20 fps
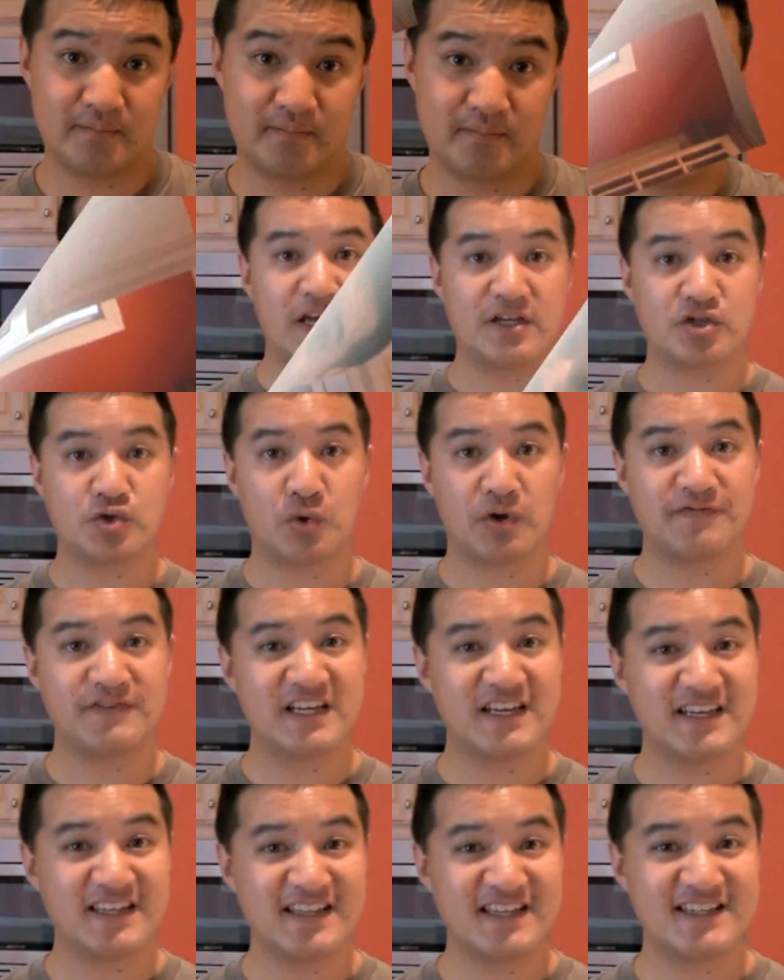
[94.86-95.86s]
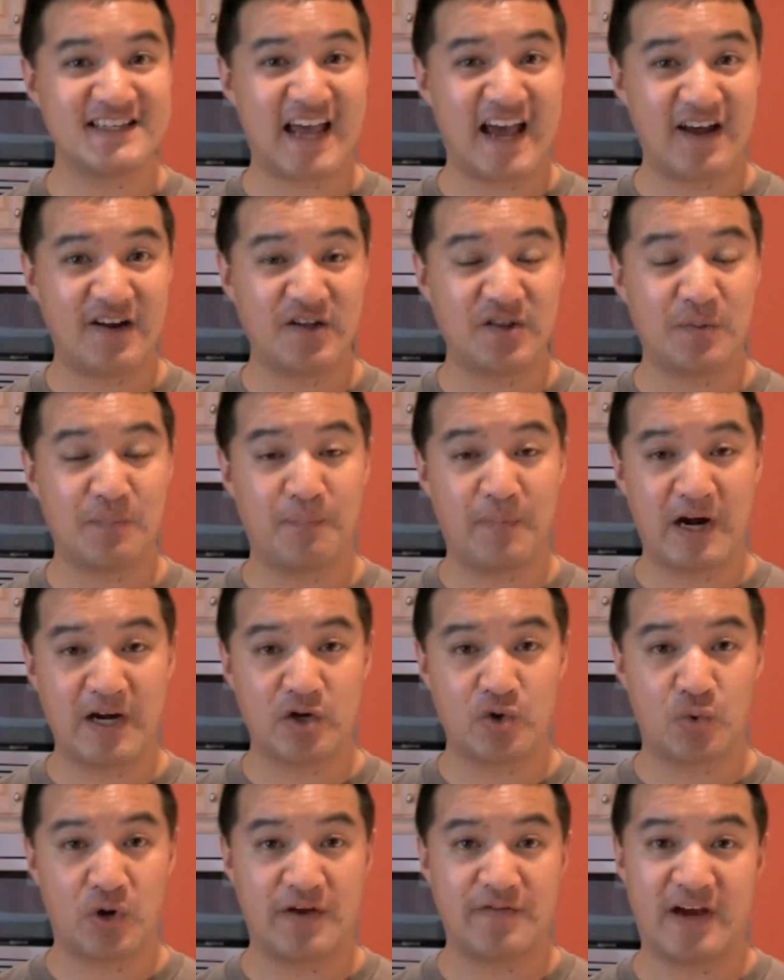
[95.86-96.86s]
Okay, so I've taken this out of the
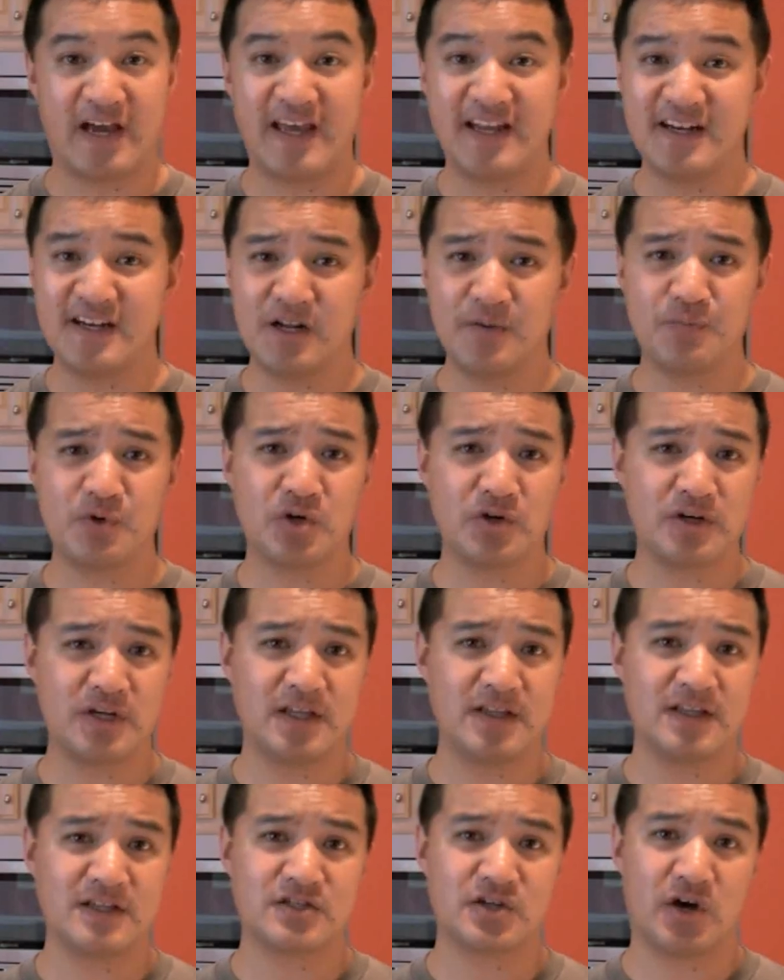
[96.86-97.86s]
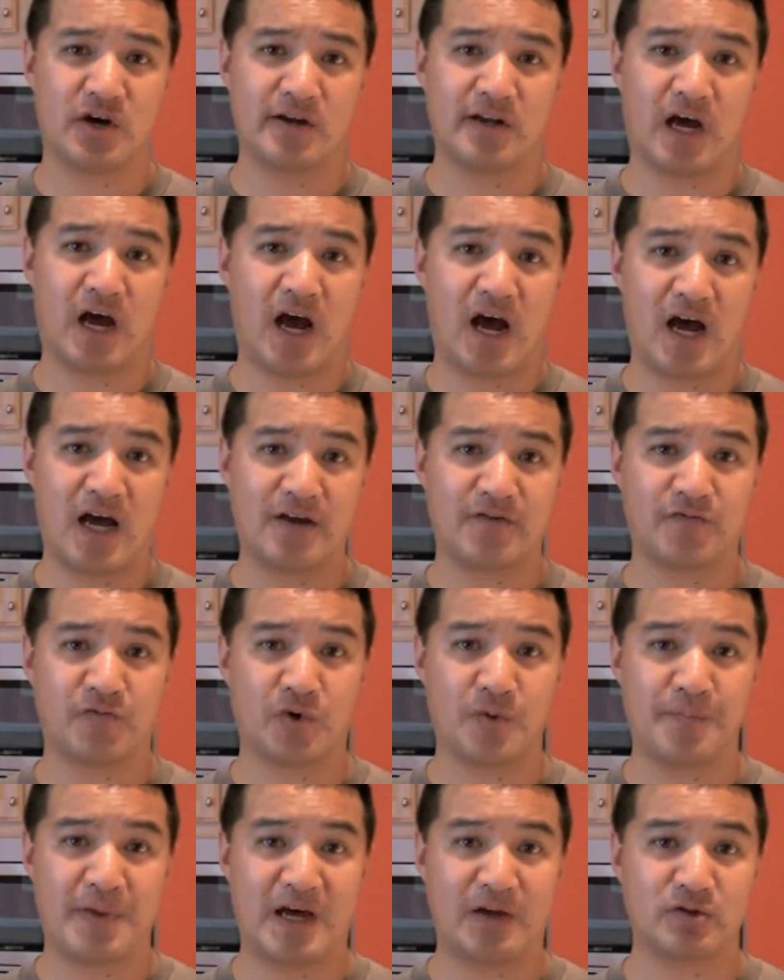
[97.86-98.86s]
microwave. I ended up cooking this on high
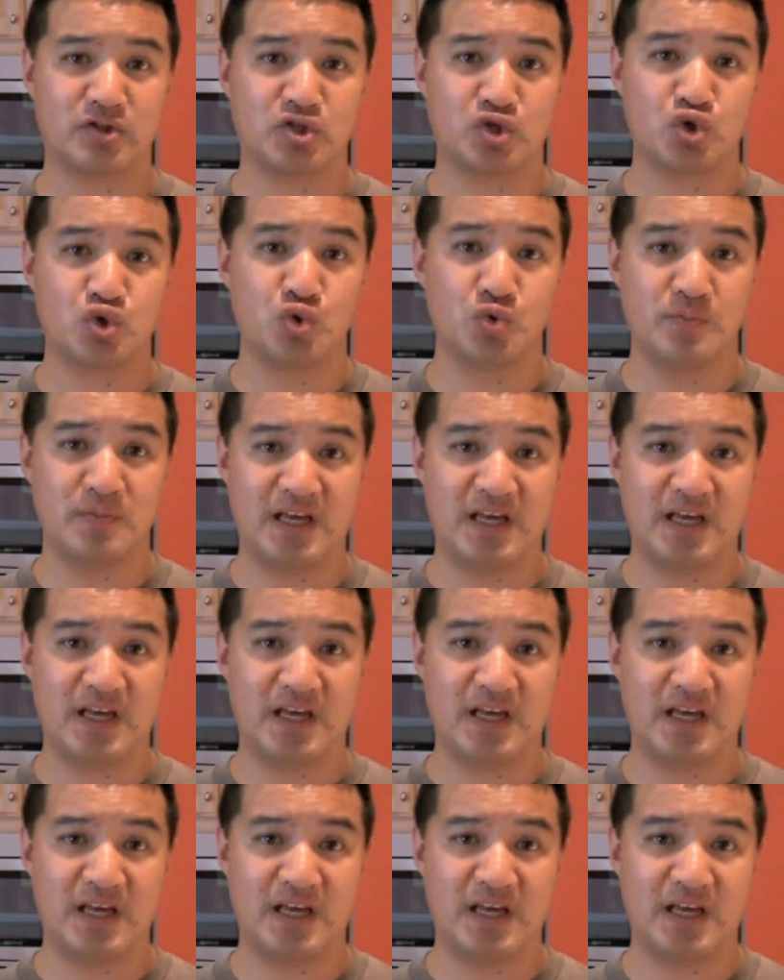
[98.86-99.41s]
for about 2